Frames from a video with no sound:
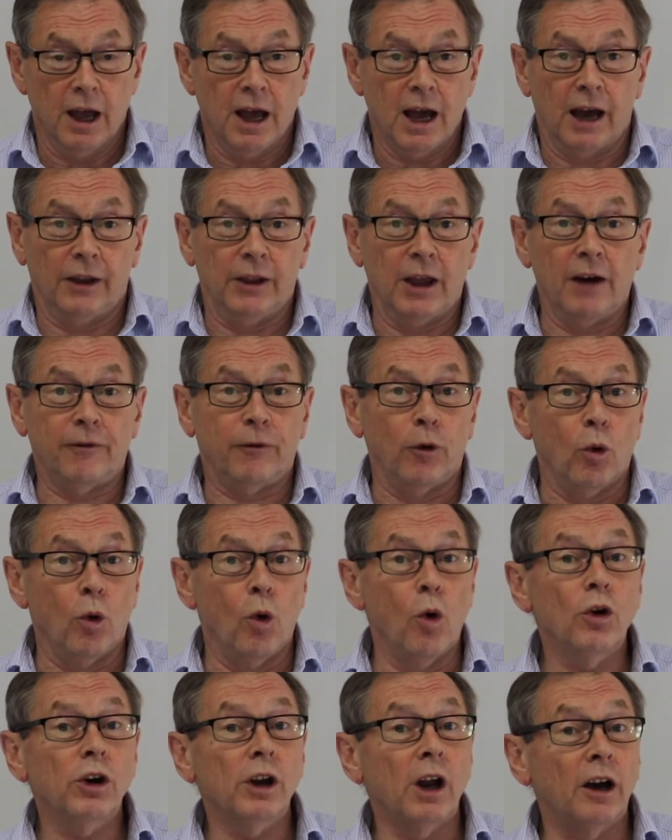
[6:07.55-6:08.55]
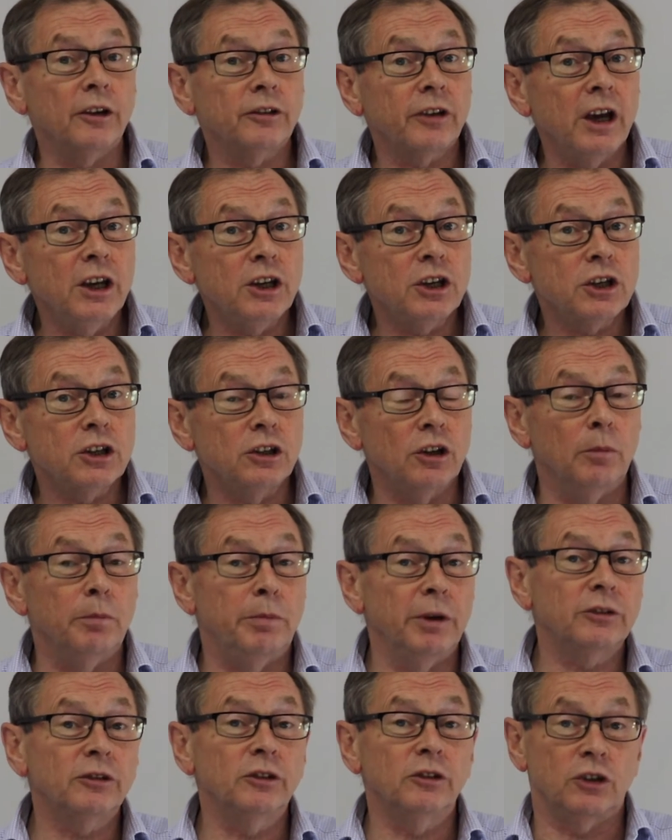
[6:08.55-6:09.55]
And therefore organization and
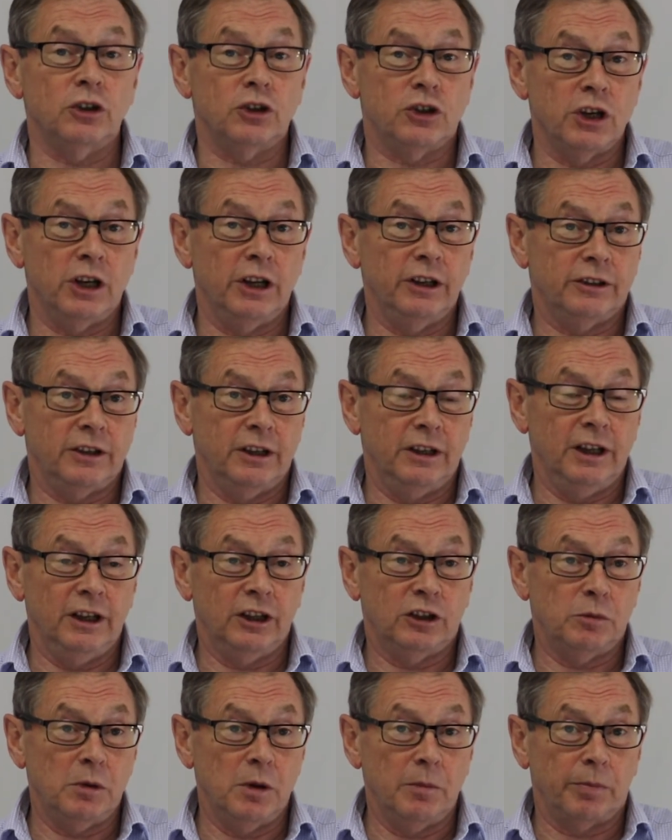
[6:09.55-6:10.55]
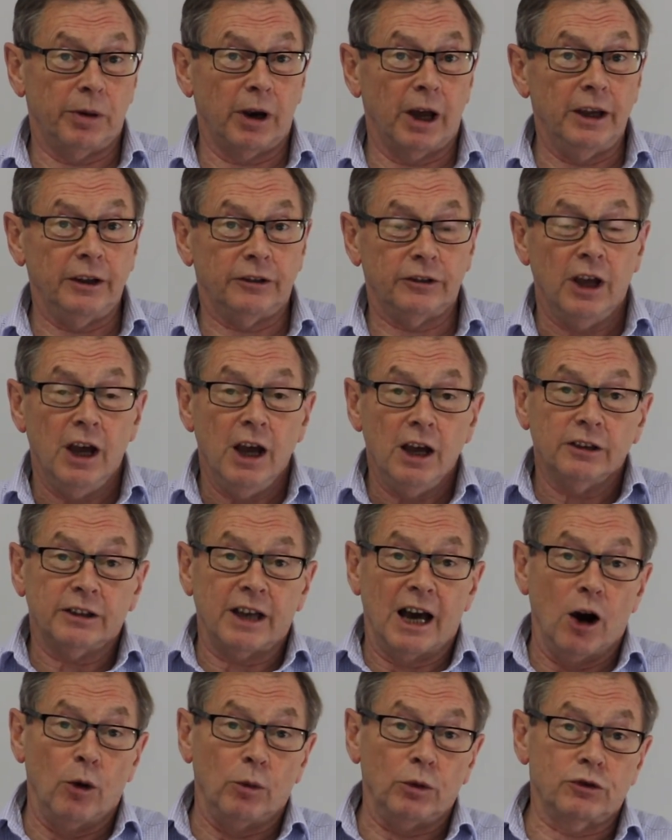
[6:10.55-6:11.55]
business agility needs to be in place to
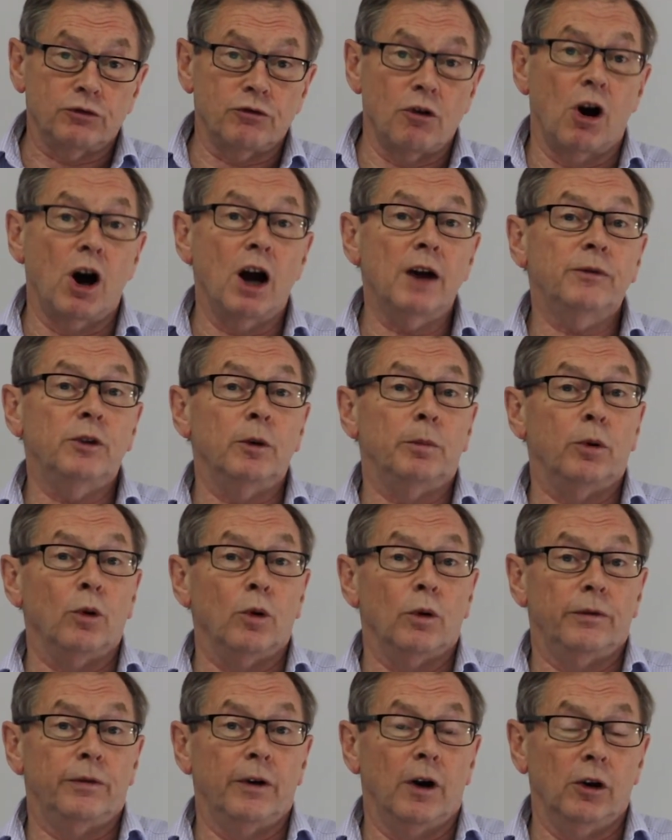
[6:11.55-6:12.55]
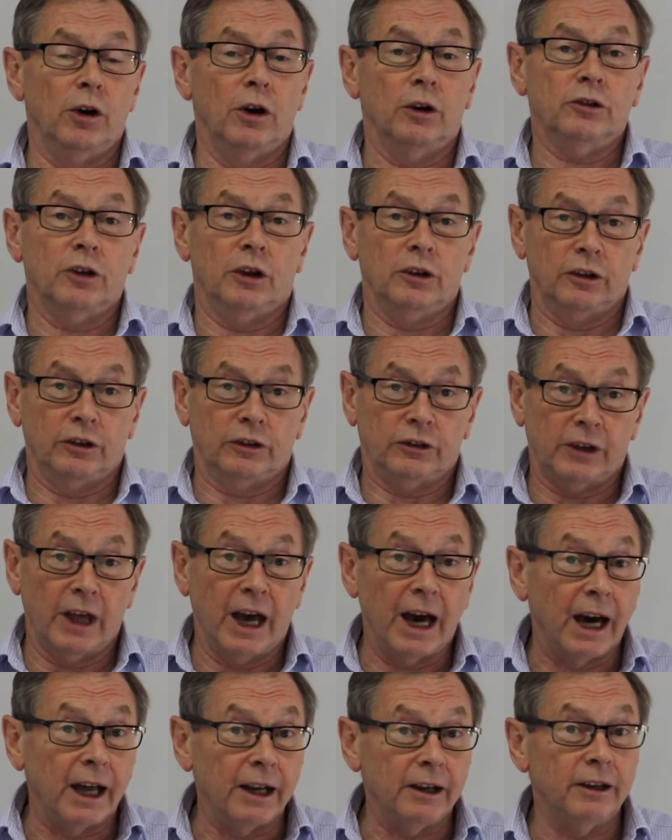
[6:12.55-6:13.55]
help drive the portfolio to
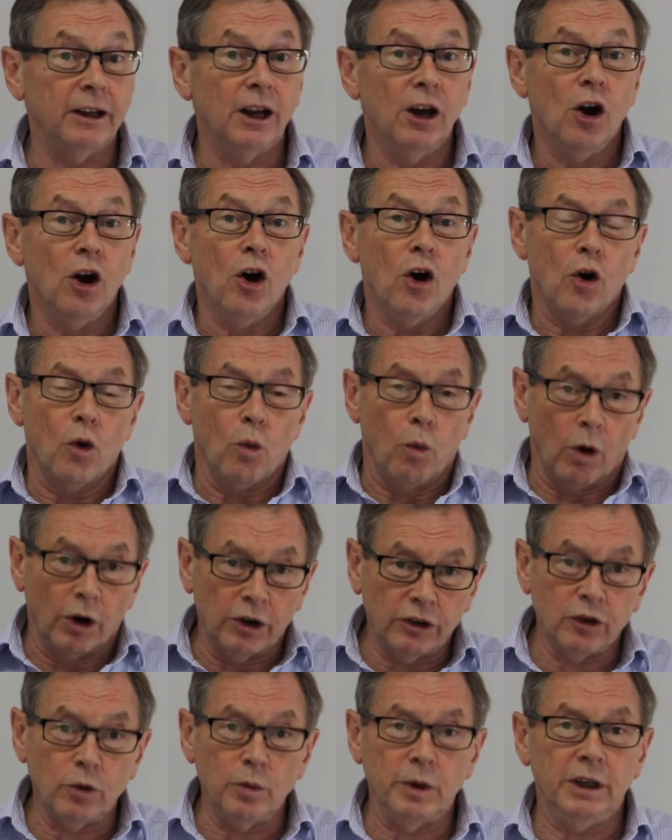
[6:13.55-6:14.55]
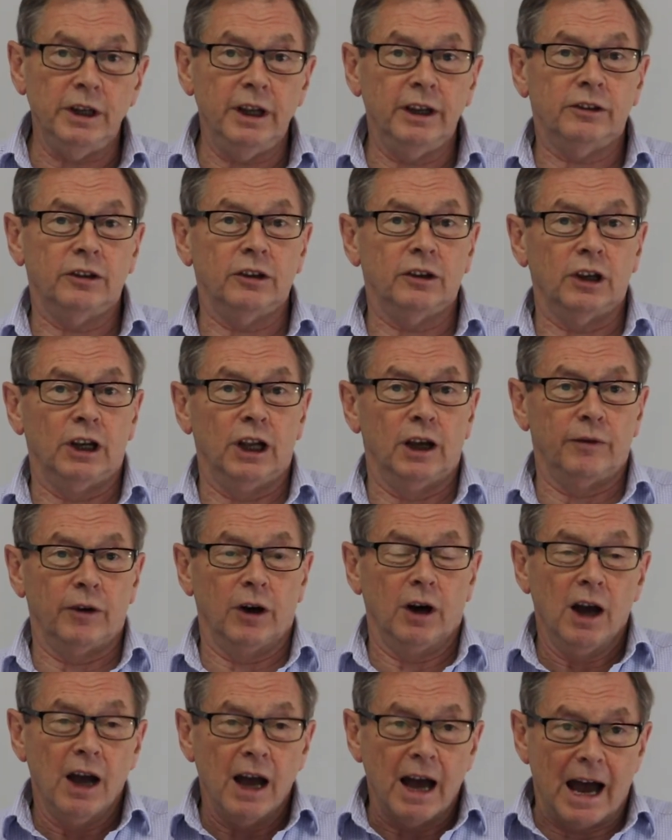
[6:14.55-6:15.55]
understand what is it we need to
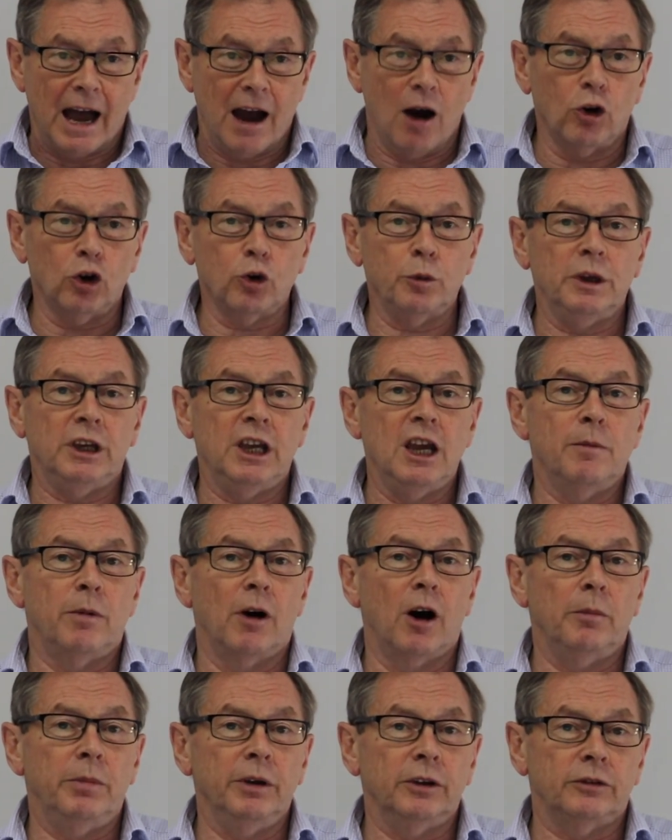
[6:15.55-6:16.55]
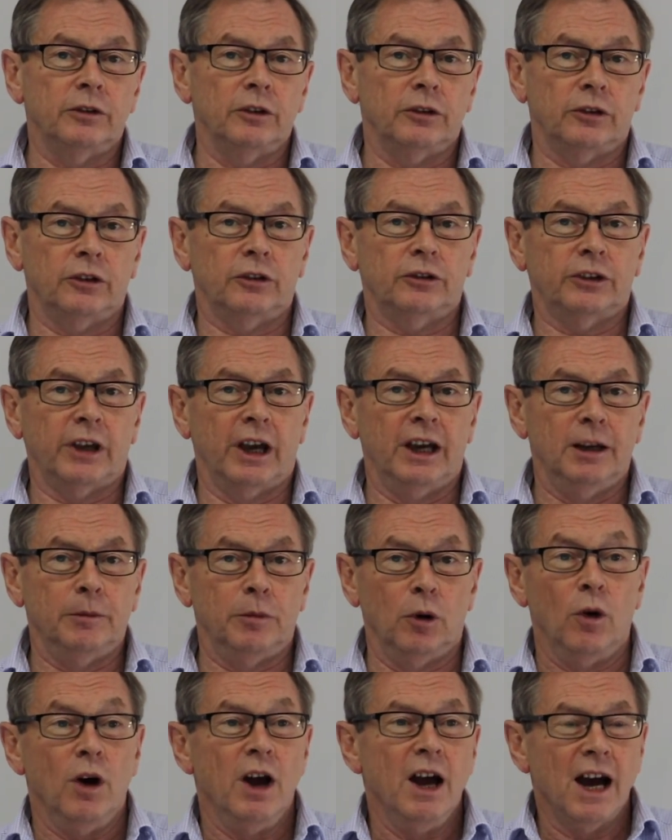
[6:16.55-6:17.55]
deliver, how do we keep our business
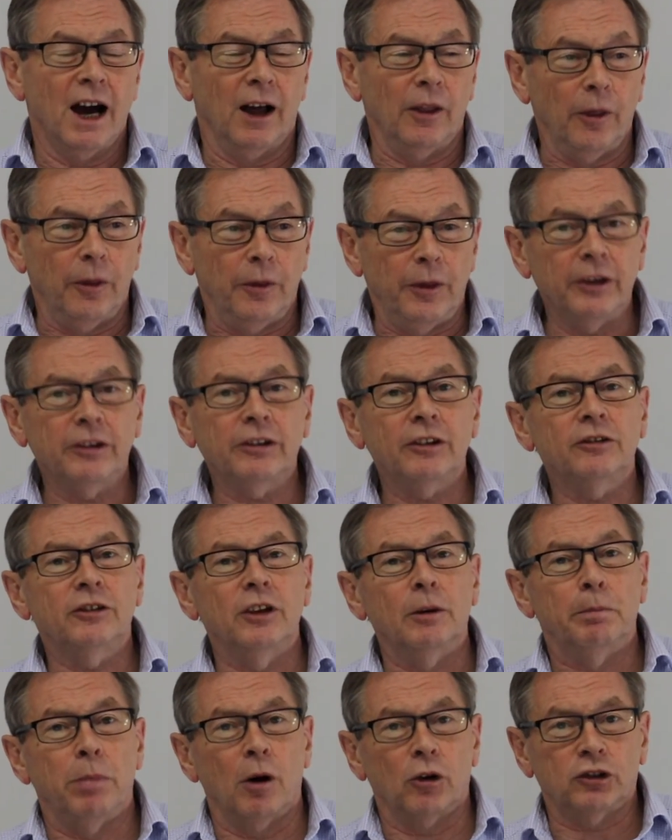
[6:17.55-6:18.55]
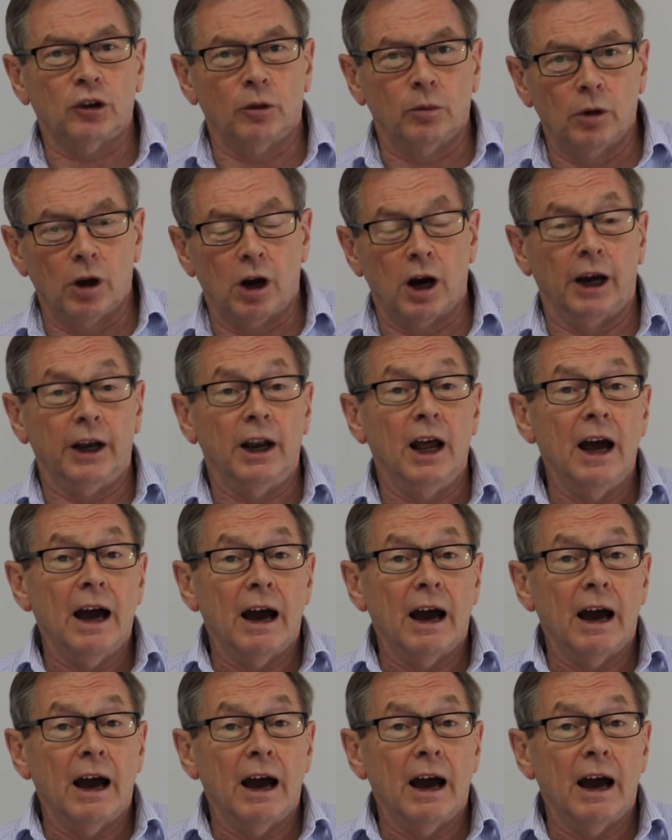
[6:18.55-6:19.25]
sustainable? And this is the bottom line.